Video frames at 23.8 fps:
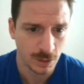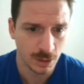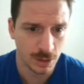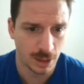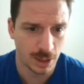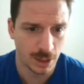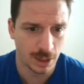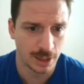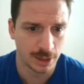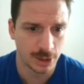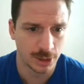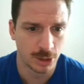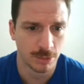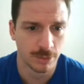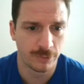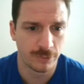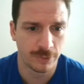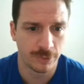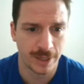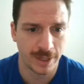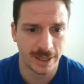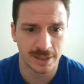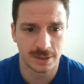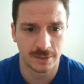Cooper
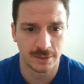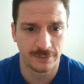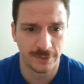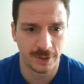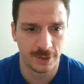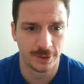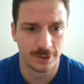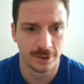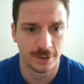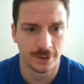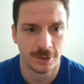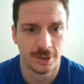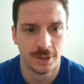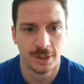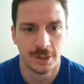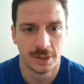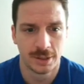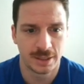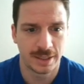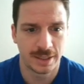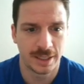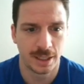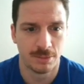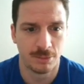Flagg's defender
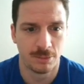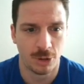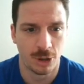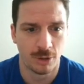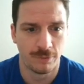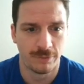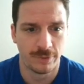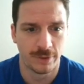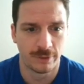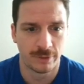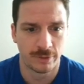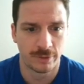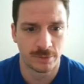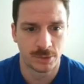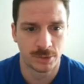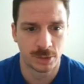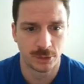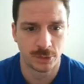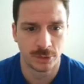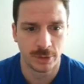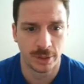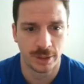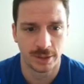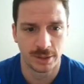to get him off of him to
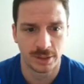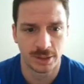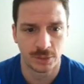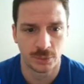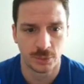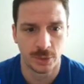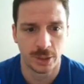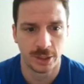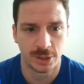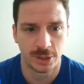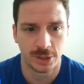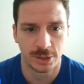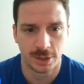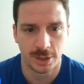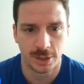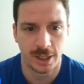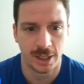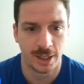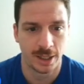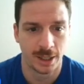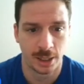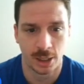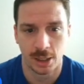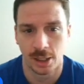create a switch
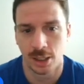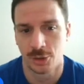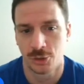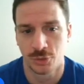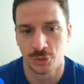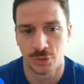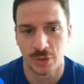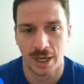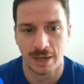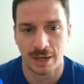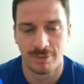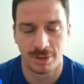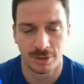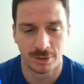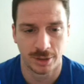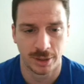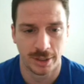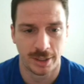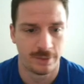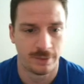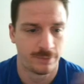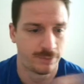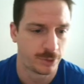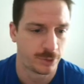and a driving
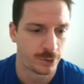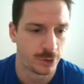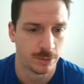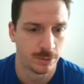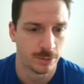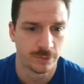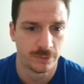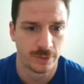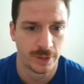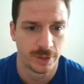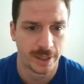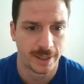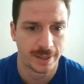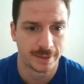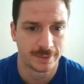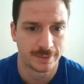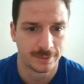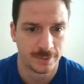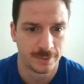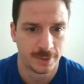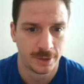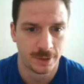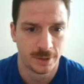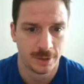lane for Cooper Flagg.
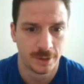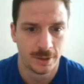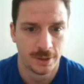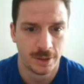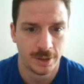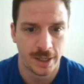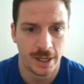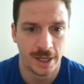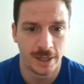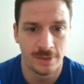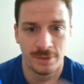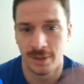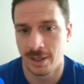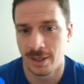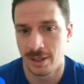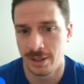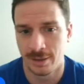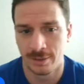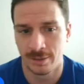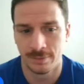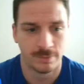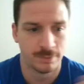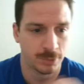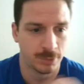And
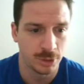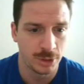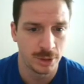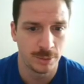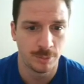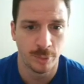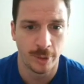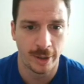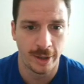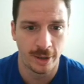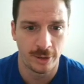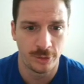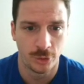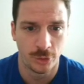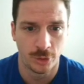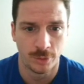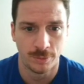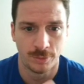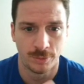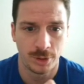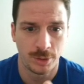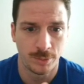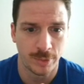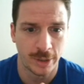then Malik Brown doing
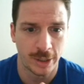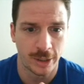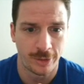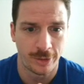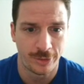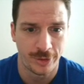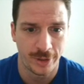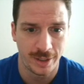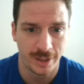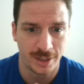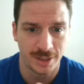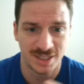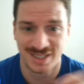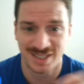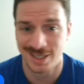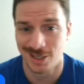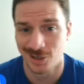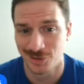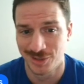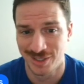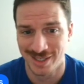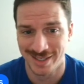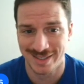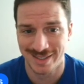Malik Brown things,
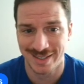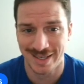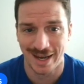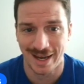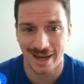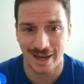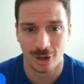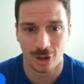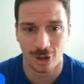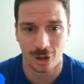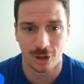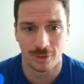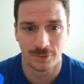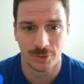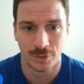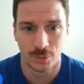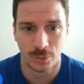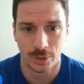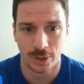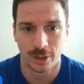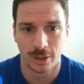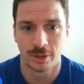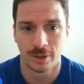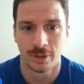seals his guy off to
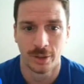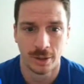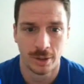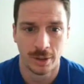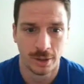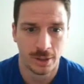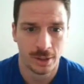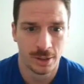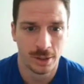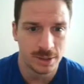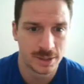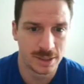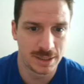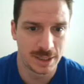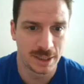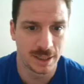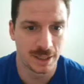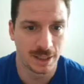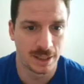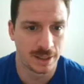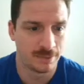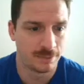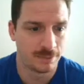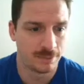where
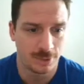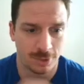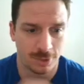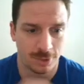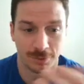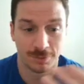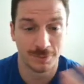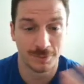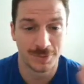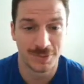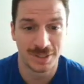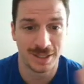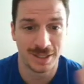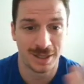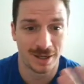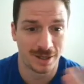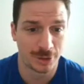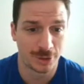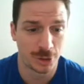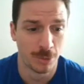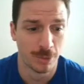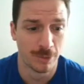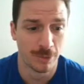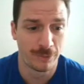
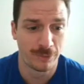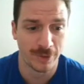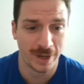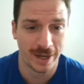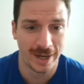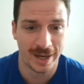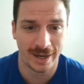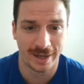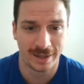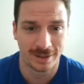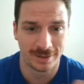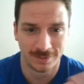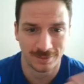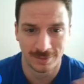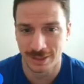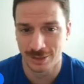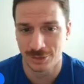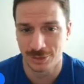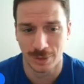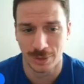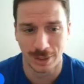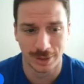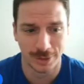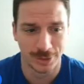Cooper Flagg
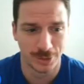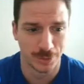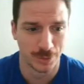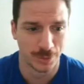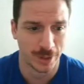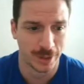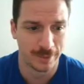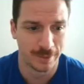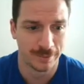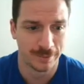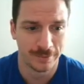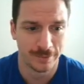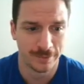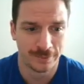gets right to the rim.